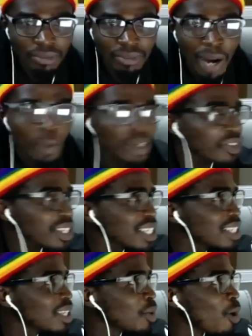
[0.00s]
I was
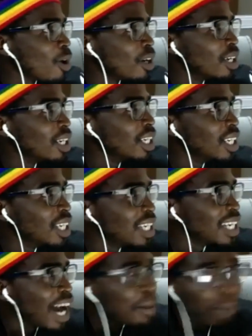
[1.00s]
facing the wall.
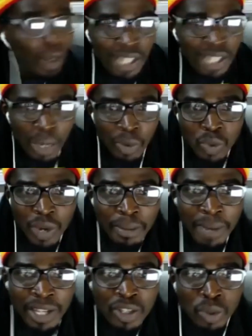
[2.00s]
And because I was wearing
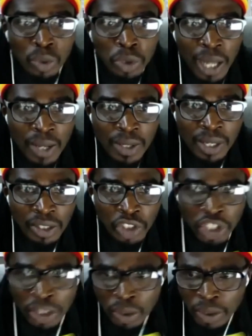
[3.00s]
my school trouser,
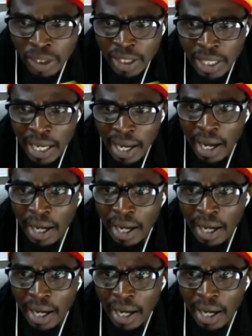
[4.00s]
she noticed that,